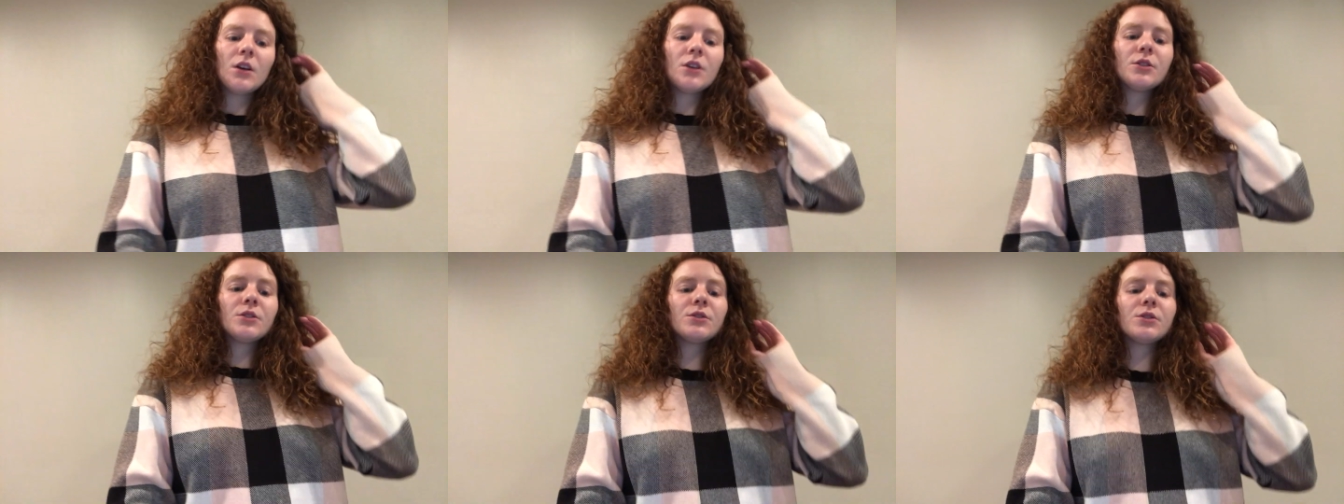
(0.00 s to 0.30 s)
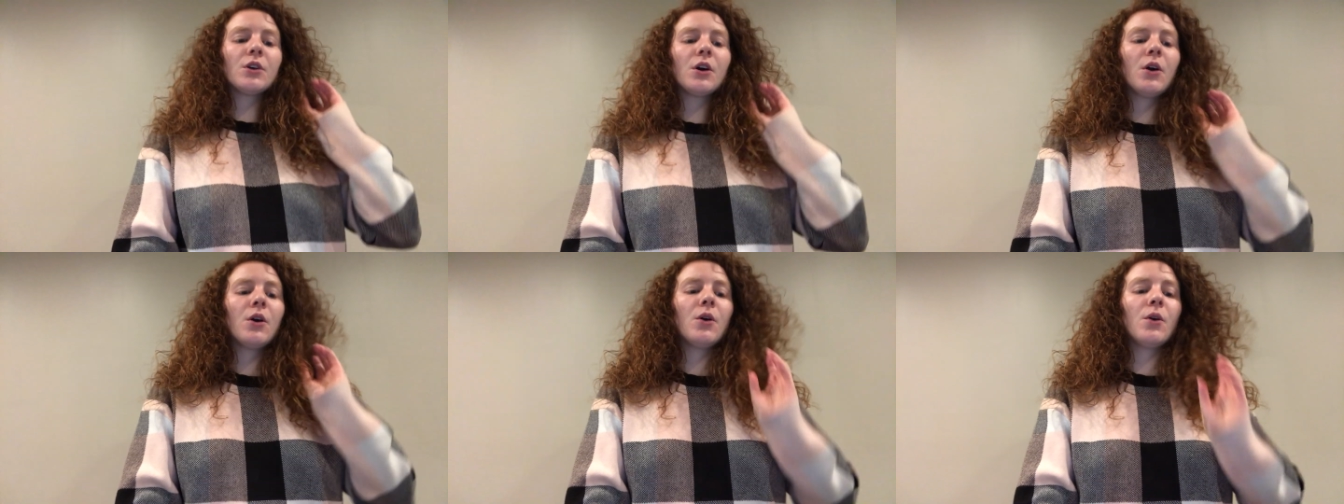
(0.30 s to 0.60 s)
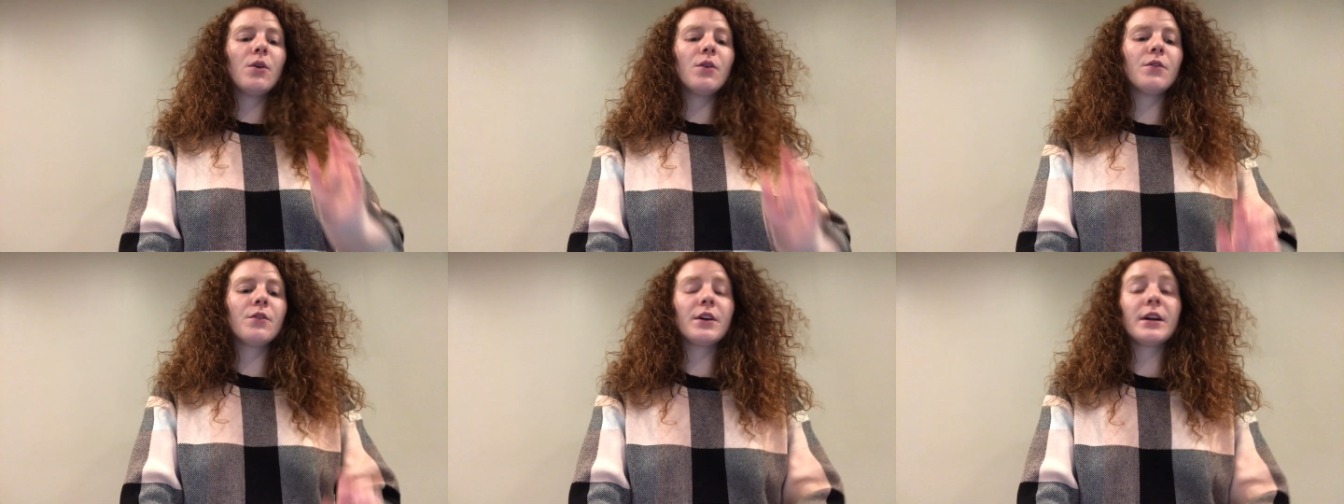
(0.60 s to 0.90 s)

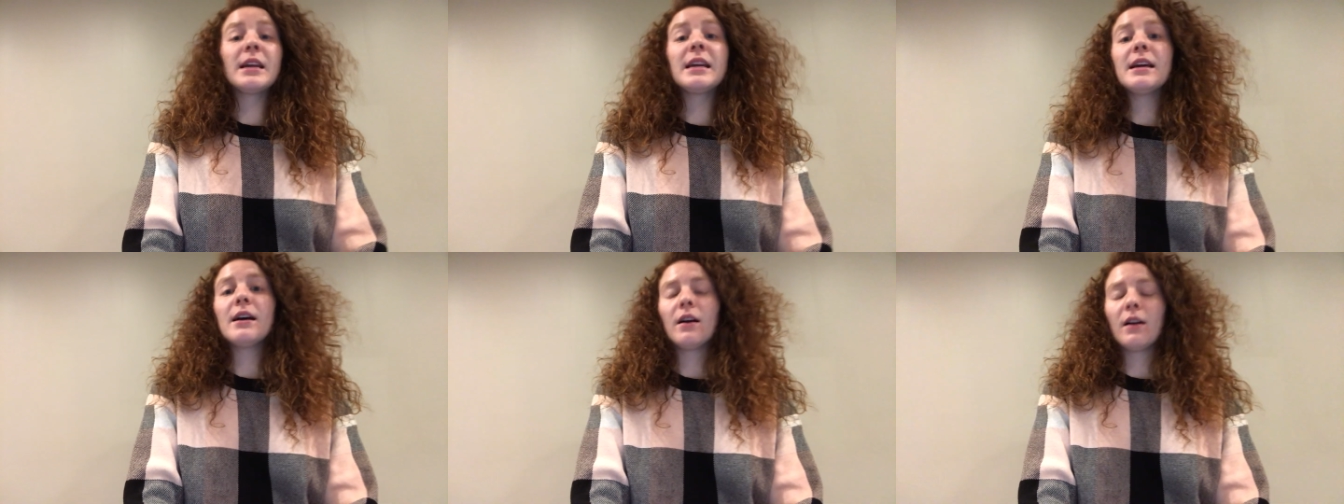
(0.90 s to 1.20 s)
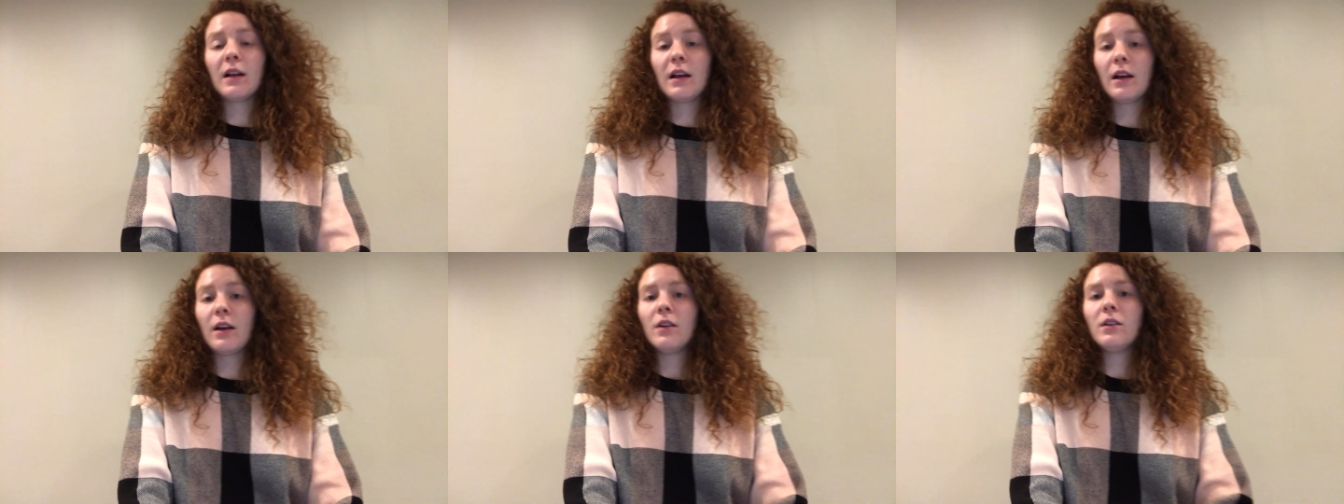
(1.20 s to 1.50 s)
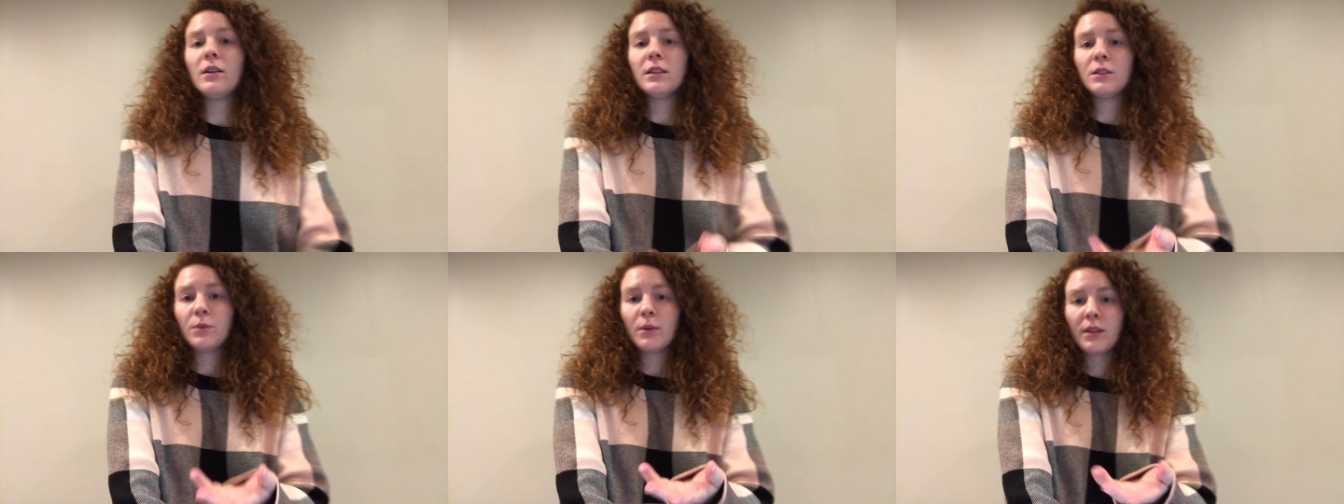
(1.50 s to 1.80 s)
So for
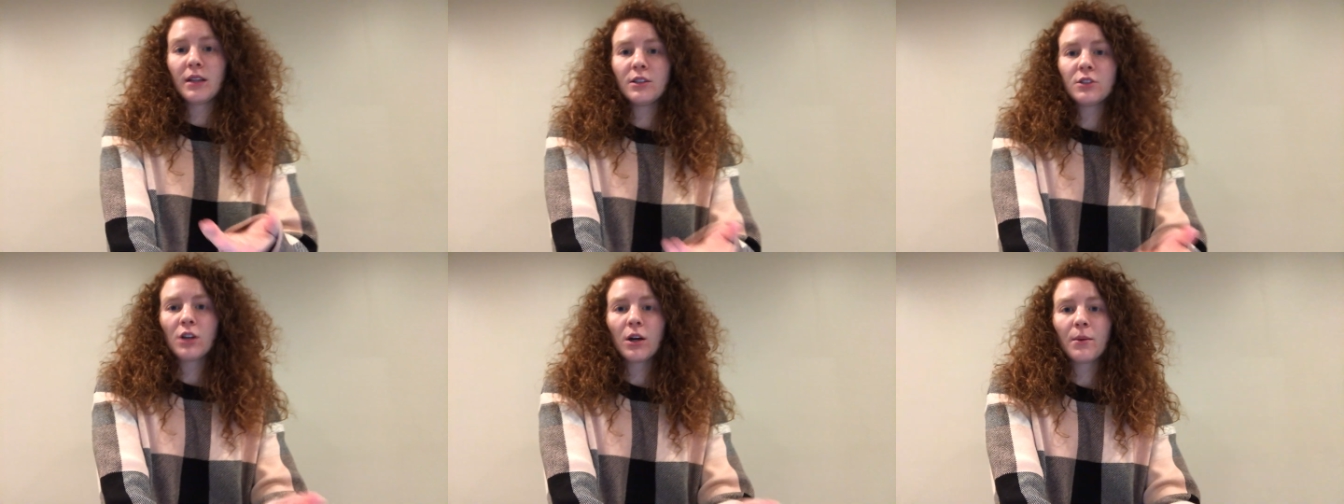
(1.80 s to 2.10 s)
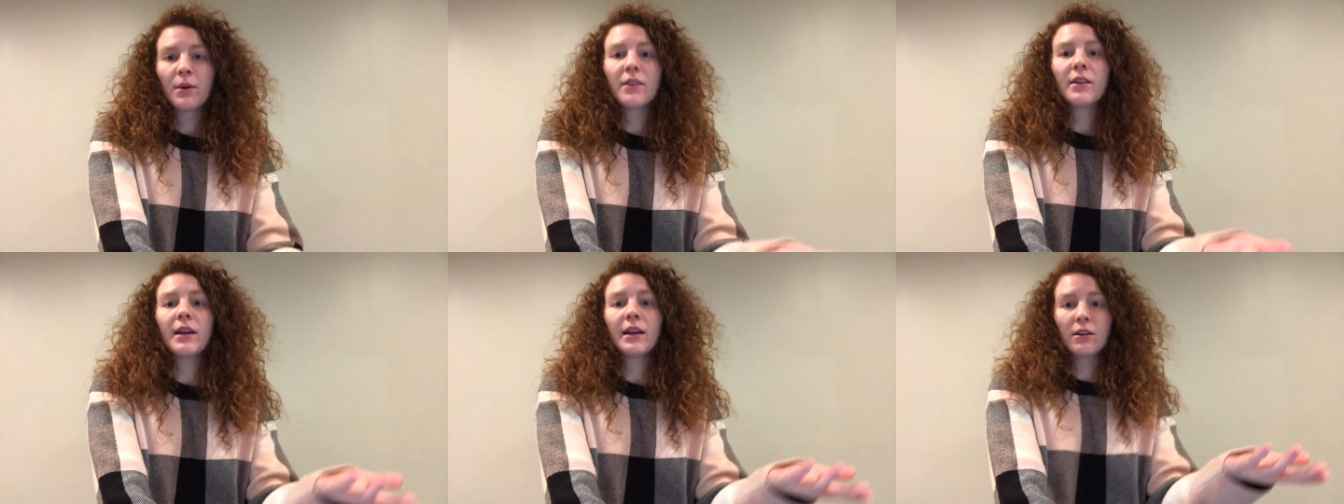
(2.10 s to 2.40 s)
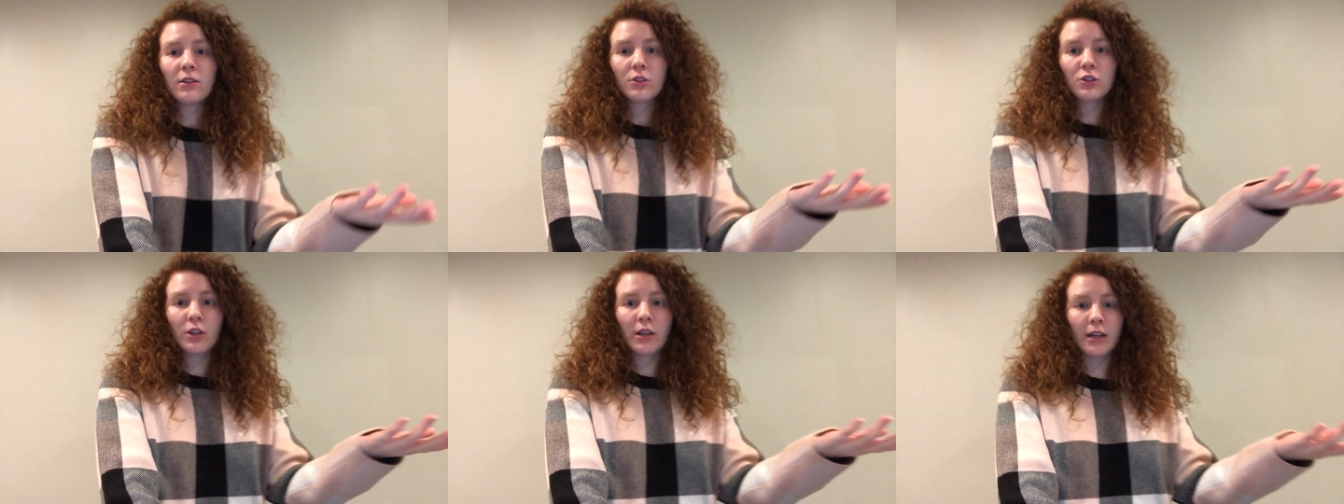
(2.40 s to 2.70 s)
ELL is what they start with,
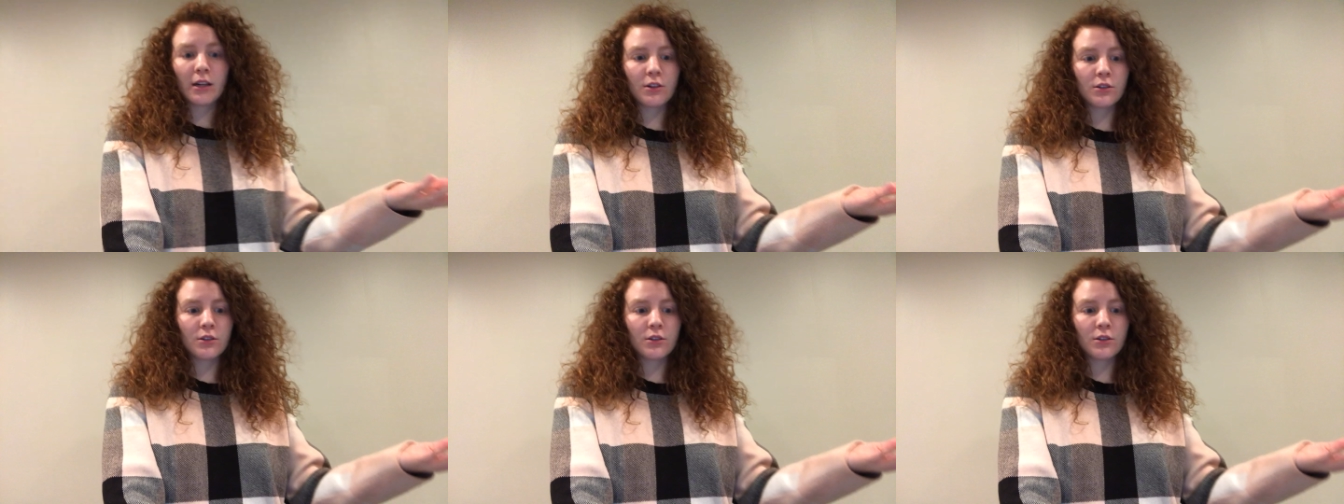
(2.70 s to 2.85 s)
English